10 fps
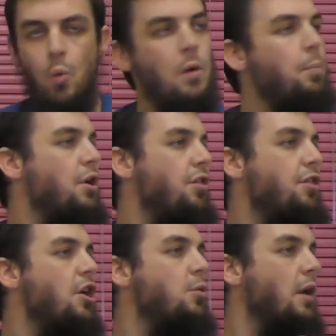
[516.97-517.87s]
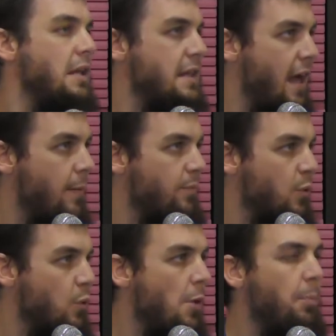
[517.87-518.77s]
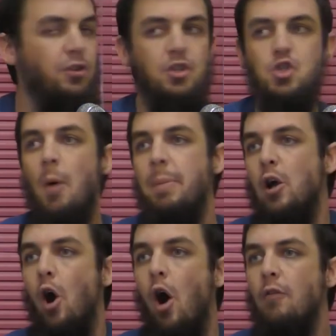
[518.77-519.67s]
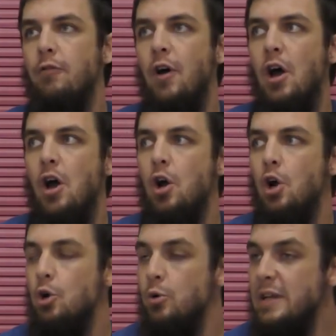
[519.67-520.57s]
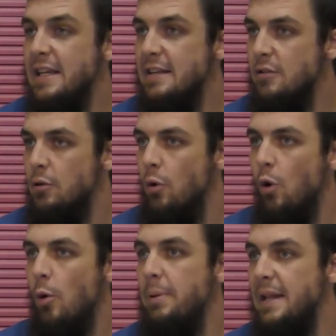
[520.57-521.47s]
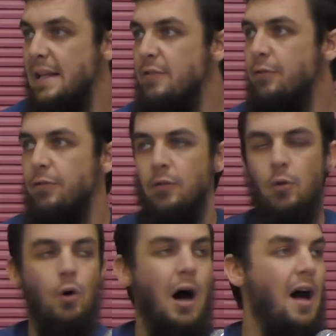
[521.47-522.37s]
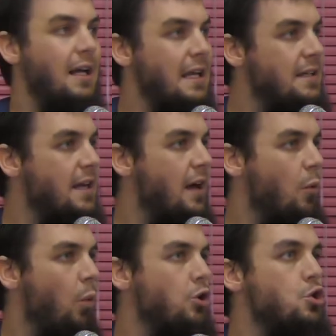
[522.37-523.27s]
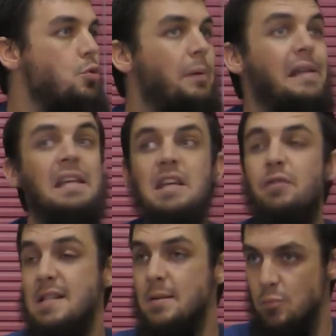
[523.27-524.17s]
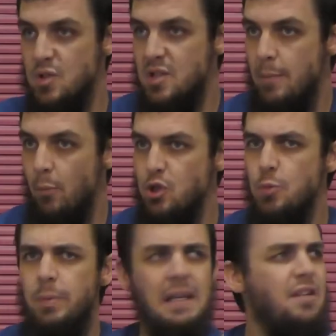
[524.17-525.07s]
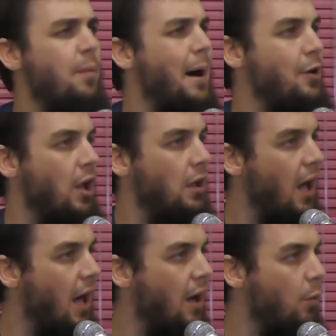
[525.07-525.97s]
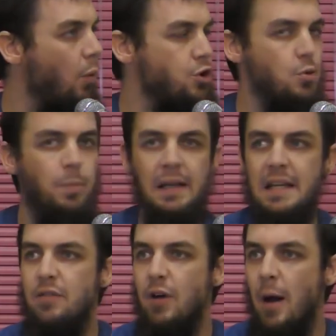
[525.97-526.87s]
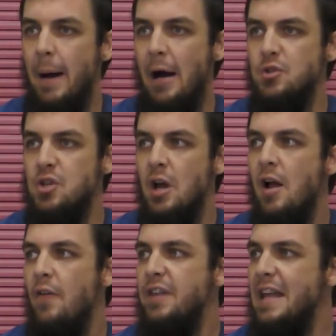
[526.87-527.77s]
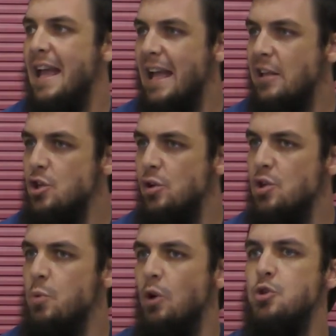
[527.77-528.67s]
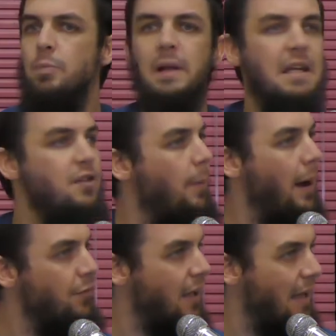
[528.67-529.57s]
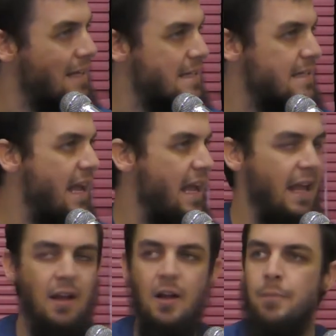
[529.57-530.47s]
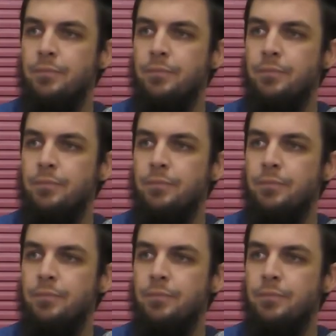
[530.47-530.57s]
We'll put a third one in there. We'll put the topic of creed or belief or aqeedah, what you believe as a Muslim, what you believe about Allah, what you believe about the angels, what you believe about the last day,